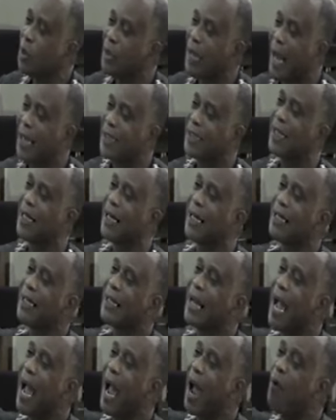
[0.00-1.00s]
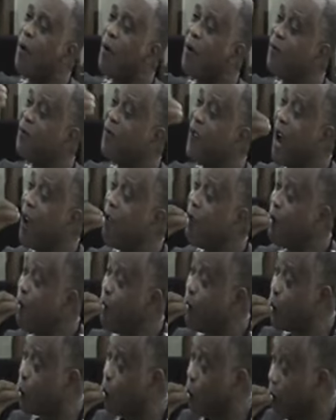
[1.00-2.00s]
that I will find
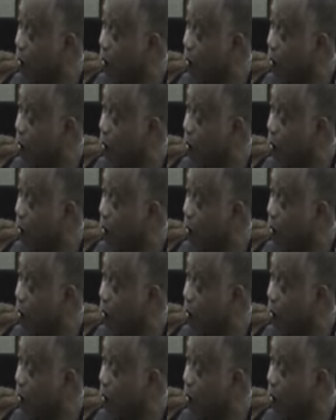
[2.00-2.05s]
food to